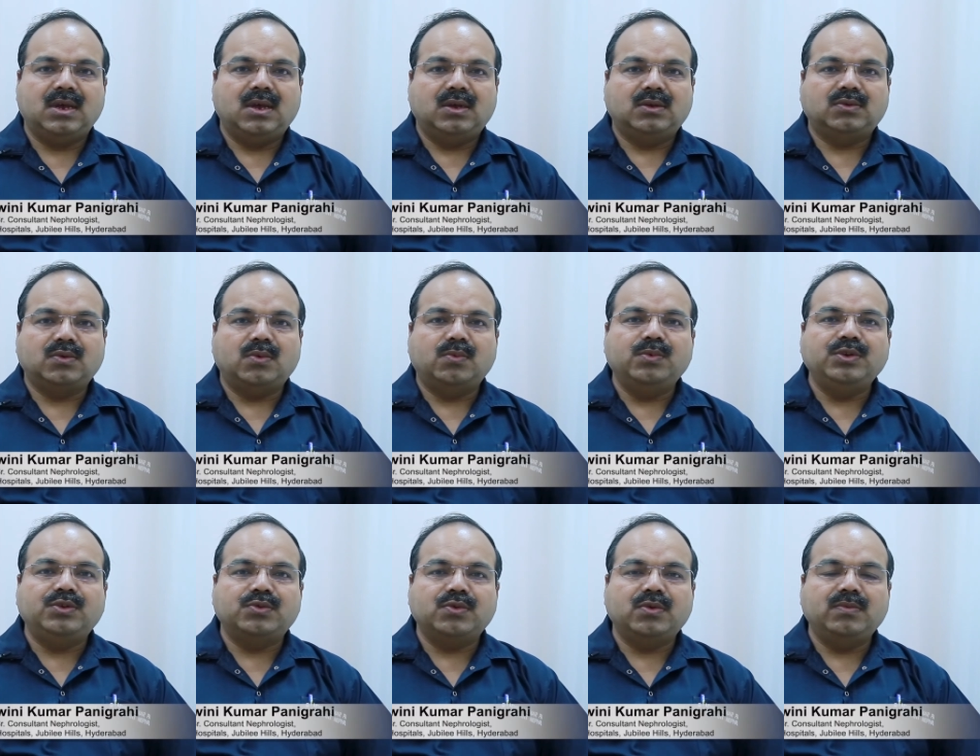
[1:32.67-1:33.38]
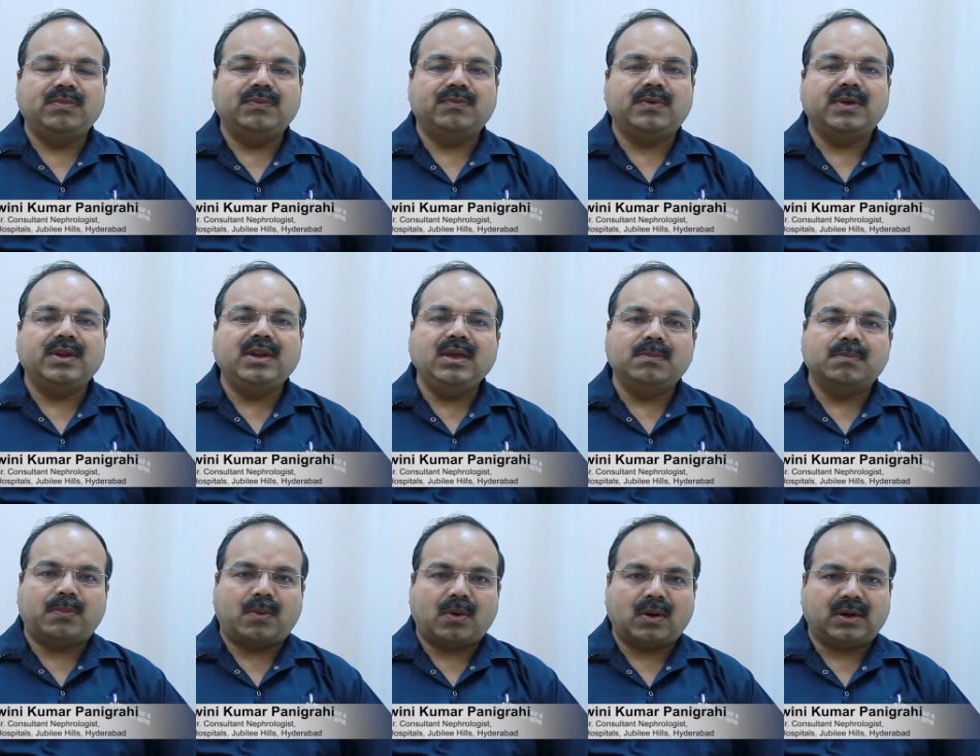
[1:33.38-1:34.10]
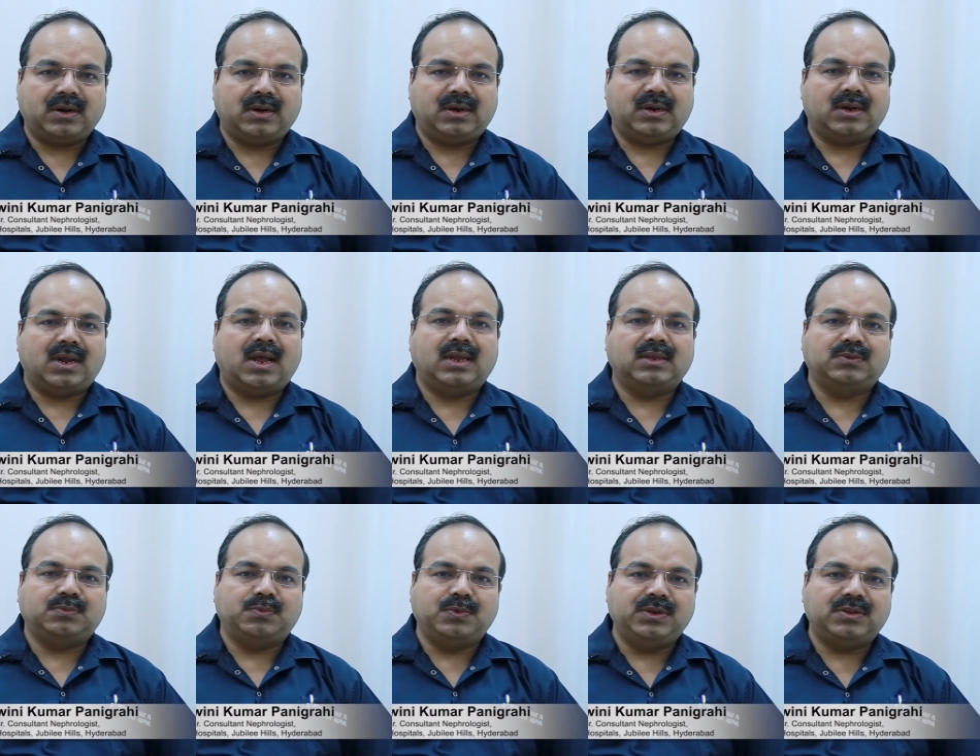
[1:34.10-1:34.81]
so we should be very important
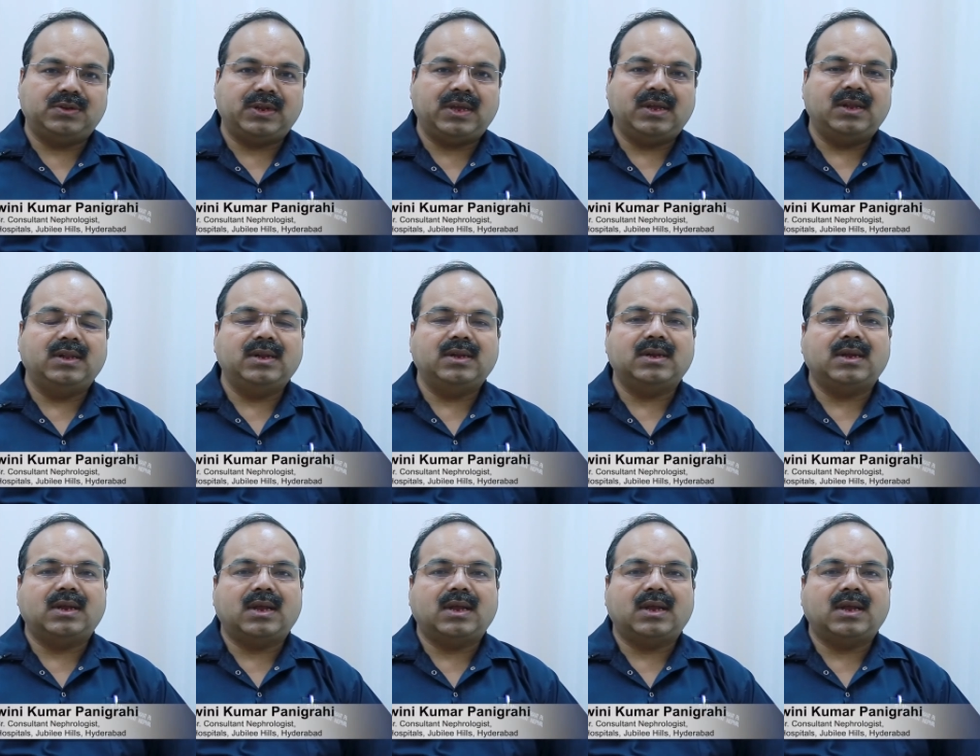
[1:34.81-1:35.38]
as we tell,